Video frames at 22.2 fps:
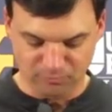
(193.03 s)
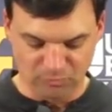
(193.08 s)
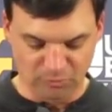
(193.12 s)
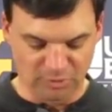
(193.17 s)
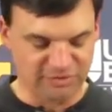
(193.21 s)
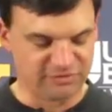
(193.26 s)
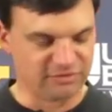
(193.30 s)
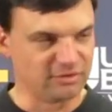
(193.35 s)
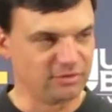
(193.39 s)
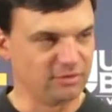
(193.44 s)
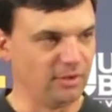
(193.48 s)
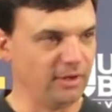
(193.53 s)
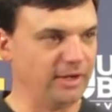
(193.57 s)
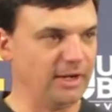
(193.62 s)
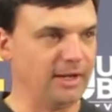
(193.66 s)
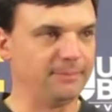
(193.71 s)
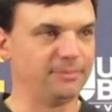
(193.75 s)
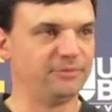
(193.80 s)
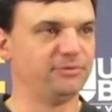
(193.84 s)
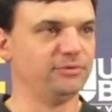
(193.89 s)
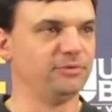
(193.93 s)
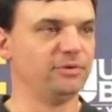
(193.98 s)
But it's a great
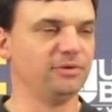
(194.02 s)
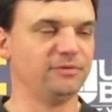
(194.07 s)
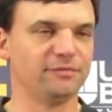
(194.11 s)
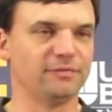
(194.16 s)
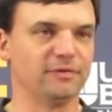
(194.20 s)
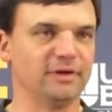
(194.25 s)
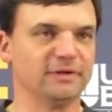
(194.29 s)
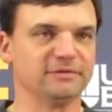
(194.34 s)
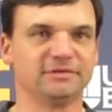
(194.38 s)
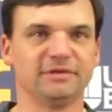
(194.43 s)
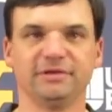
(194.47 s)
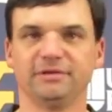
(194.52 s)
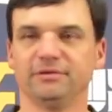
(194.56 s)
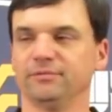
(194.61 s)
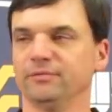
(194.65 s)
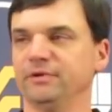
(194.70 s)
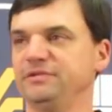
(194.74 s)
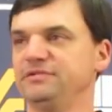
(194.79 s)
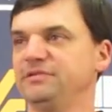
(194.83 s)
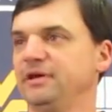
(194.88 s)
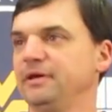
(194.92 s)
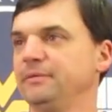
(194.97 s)
opportunity for us to hit the
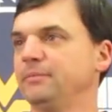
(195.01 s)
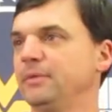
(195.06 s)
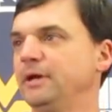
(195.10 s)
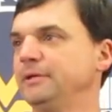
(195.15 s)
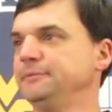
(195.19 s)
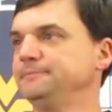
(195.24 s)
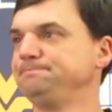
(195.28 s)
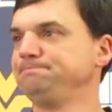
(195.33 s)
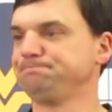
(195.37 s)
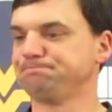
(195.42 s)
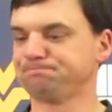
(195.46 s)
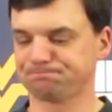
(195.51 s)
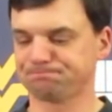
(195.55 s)
reset button,